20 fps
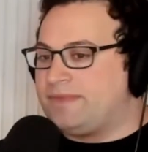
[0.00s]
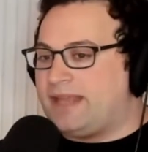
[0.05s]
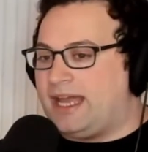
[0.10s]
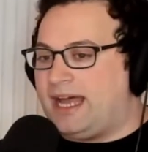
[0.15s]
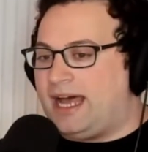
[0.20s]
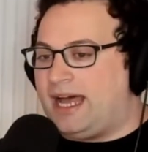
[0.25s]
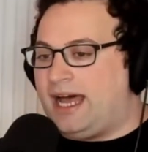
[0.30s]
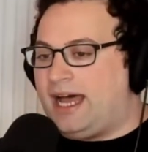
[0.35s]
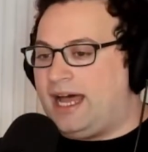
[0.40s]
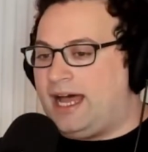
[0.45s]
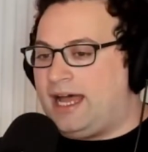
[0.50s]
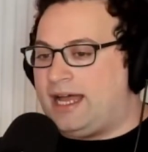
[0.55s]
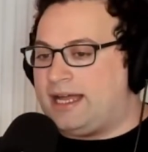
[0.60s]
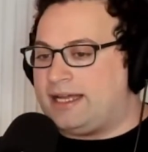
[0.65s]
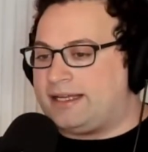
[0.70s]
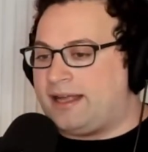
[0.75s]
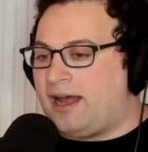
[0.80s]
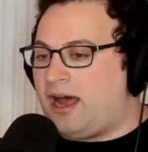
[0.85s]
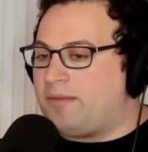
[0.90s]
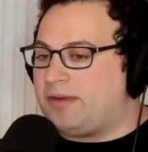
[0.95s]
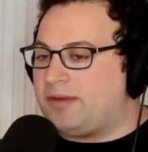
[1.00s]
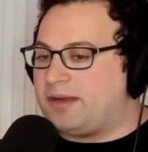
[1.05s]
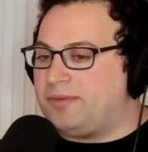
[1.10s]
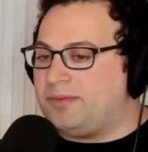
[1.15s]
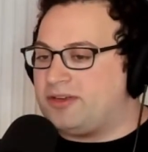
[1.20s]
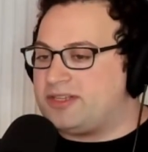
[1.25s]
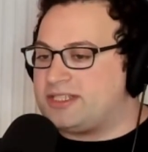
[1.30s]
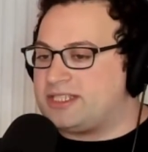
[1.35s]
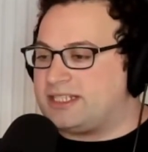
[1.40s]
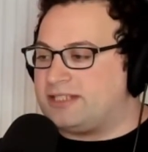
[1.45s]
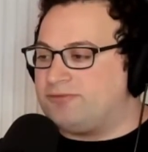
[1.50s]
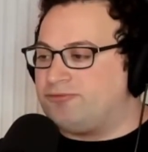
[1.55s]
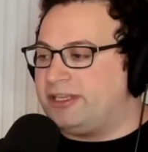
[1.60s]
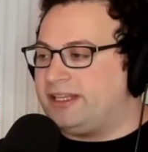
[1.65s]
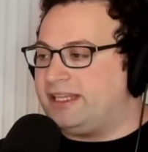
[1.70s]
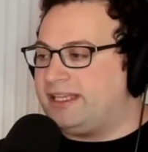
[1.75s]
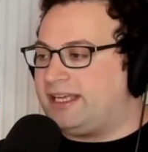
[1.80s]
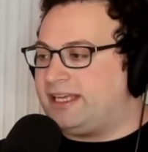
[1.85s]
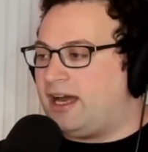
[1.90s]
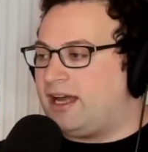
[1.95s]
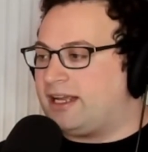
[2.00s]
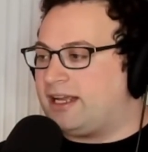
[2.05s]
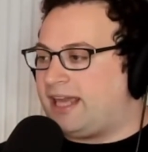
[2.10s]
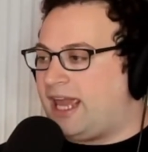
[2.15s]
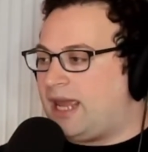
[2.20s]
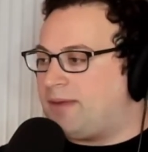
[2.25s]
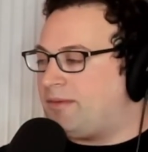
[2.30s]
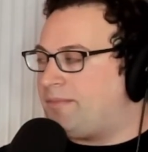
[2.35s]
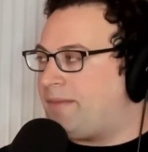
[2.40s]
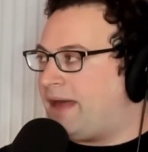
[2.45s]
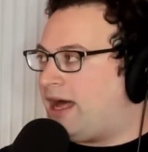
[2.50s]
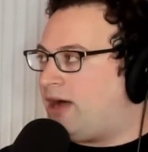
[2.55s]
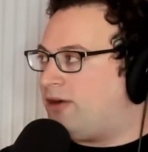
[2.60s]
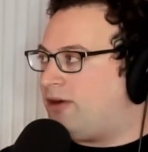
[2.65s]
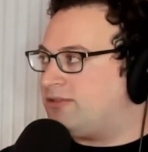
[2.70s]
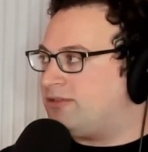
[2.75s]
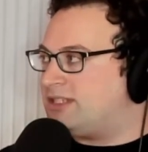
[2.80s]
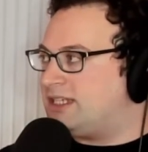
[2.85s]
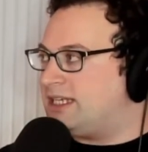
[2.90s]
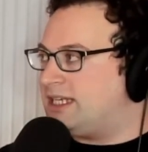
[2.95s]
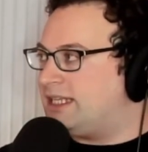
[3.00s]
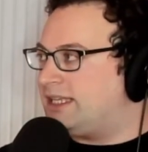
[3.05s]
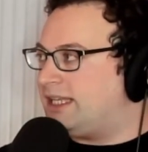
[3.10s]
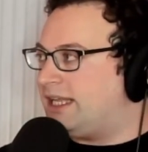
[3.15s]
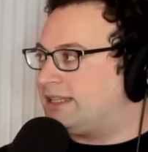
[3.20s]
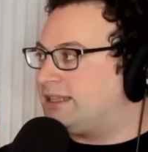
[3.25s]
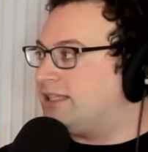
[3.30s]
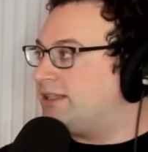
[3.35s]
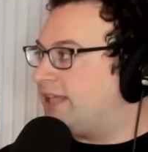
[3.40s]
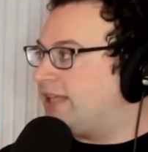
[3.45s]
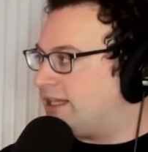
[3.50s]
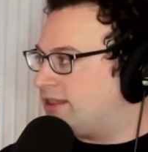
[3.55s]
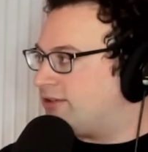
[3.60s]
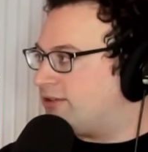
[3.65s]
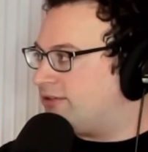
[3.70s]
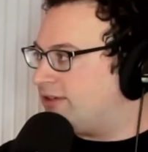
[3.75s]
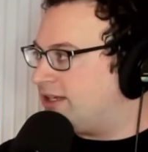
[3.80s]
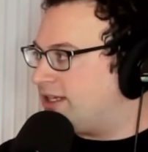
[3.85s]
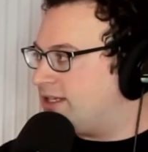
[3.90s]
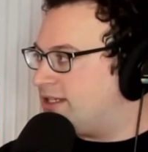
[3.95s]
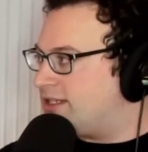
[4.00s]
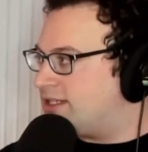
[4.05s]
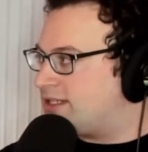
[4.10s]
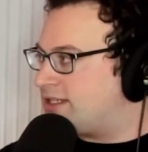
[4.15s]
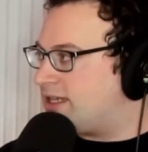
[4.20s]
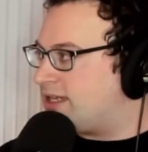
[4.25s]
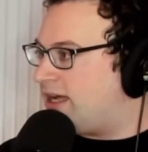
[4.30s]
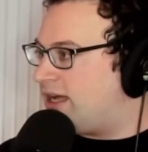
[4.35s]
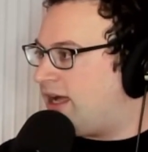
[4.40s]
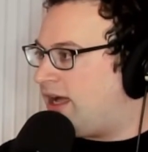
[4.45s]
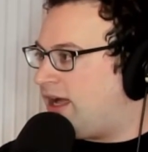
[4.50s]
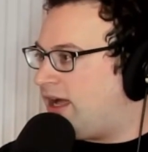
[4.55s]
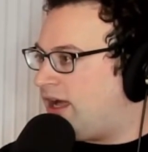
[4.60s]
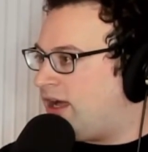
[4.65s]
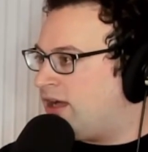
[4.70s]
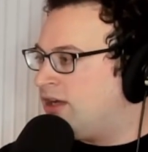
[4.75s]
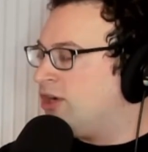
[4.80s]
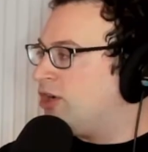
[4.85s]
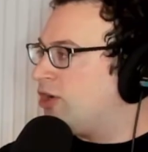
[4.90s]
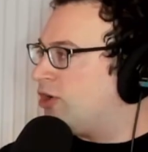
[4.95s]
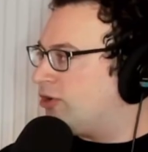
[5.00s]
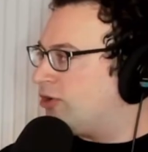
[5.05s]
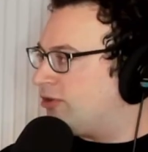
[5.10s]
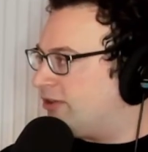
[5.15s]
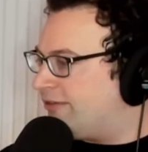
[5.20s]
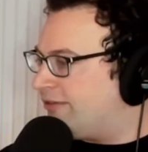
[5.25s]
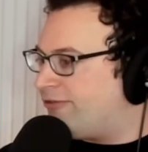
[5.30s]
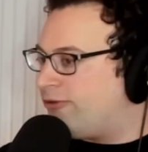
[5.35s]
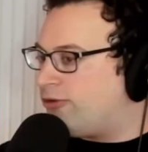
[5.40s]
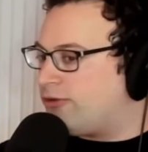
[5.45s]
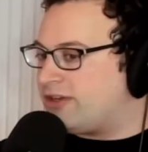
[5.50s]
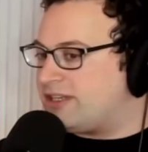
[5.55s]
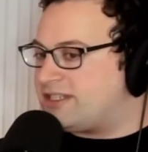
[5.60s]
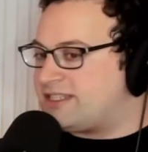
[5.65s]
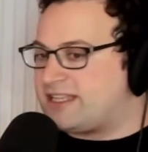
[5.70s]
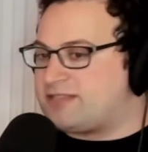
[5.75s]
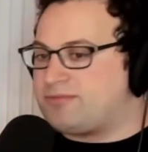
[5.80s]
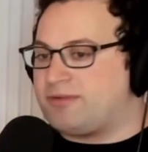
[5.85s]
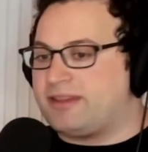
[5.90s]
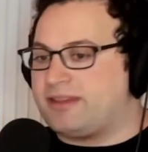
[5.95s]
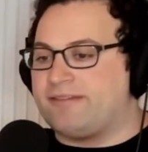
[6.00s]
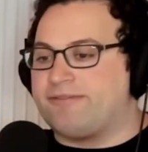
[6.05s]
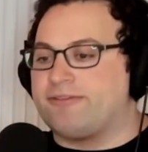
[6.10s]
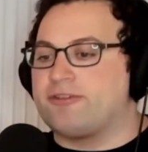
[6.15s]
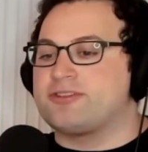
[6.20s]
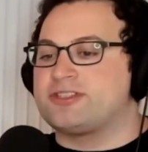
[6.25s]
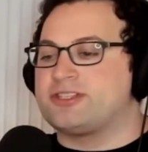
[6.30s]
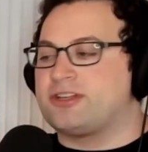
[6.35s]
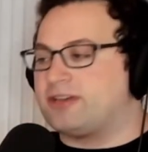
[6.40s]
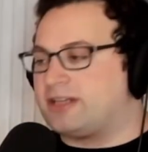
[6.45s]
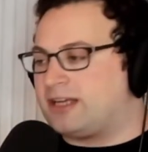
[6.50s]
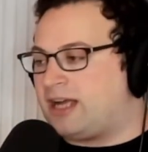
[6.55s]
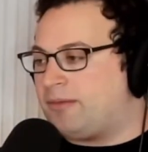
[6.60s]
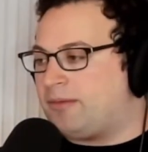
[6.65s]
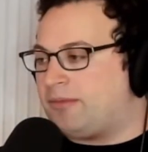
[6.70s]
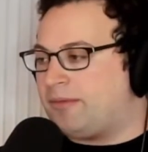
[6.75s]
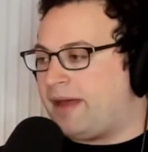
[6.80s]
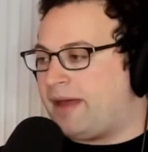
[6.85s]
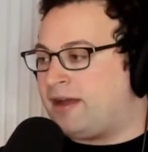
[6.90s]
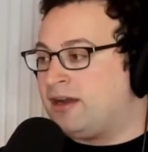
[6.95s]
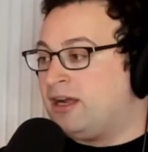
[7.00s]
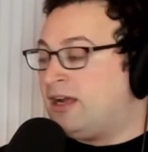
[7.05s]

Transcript: Comic books really kind of came about in like the late 30s, early 40s. That's when they first started to come about.